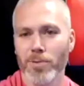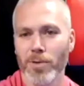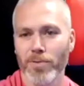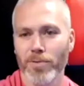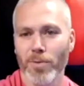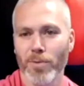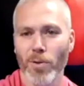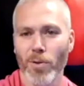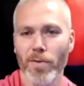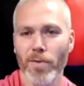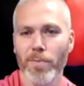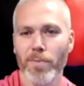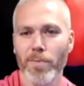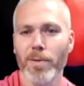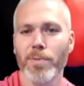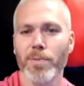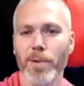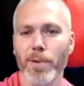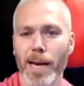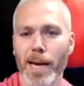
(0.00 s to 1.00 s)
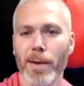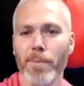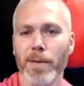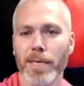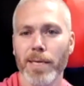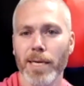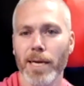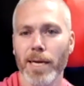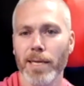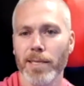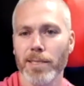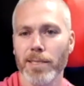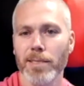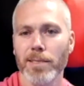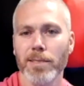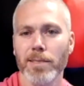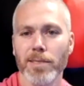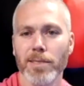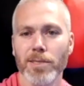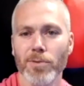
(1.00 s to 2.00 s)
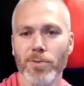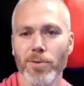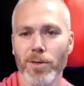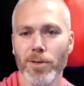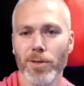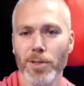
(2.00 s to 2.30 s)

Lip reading: with private people now, but yeah, still doing the